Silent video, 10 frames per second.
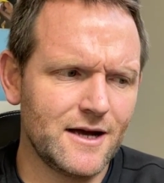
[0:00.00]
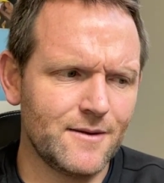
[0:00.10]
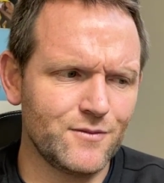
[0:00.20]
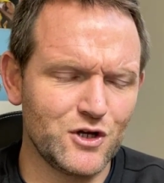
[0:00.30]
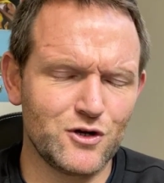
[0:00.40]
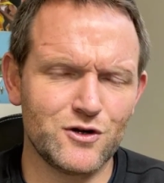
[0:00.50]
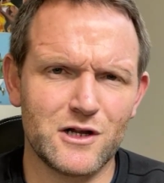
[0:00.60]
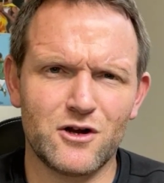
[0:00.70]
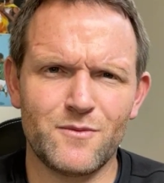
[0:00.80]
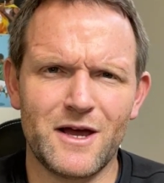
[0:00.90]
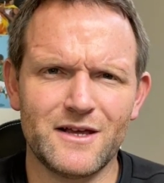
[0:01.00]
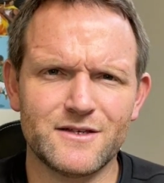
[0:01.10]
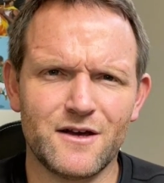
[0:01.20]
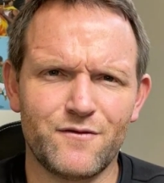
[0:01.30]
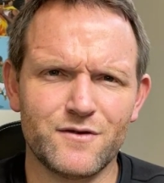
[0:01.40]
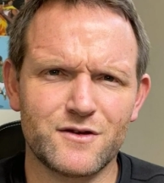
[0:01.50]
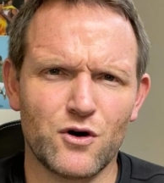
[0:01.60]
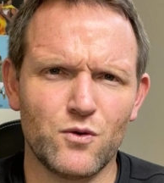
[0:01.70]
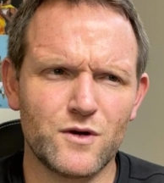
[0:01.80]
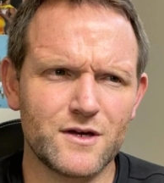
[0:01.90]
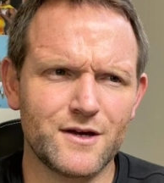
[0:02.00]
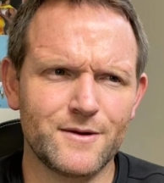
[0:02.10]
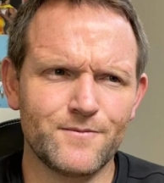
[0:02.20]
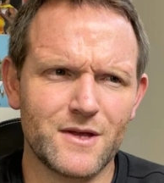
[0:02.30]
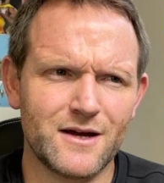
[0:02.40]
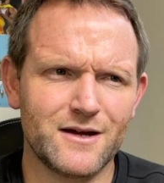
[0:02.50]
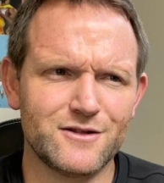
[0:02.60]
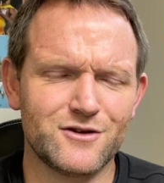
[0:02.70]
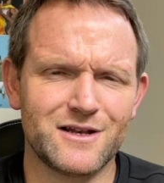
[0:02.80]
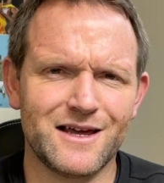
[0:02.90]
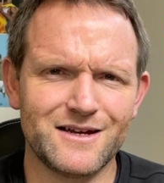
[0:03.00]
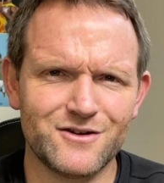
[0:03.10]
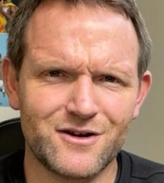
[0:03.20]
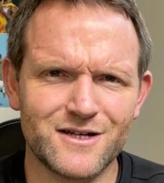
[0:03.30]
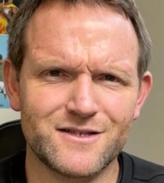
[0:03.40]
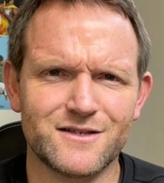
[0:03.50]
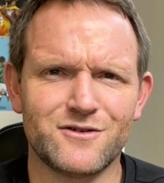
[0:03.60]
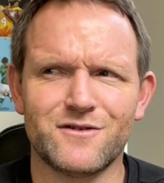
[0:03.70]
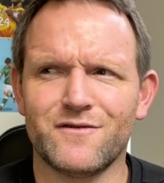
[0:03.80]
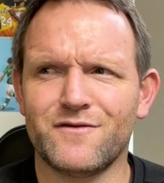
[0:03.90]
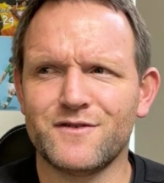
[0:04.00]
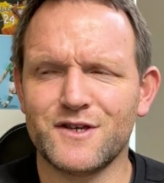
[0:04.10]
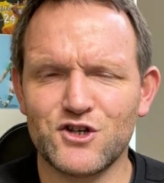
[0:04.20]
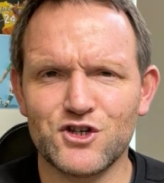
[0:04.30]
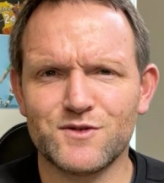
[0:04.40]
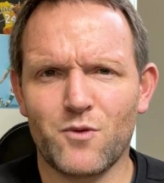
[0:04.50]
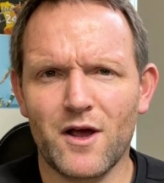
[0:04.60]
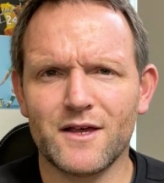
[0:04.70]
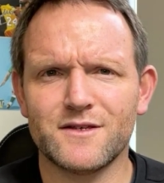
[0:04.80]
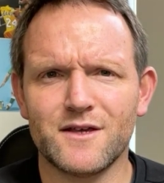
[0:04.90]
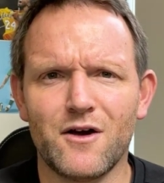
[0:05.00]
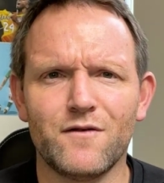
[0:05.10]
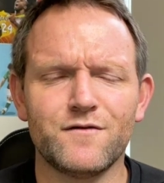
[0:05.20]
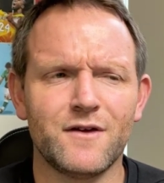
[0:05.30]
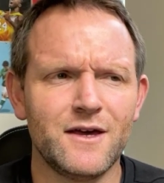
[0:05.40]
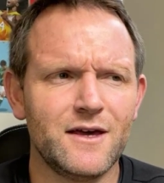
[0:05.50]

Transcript: you learn a lot about yourself with goal kicking, a lot of late nights, a lot of sessions by yourself.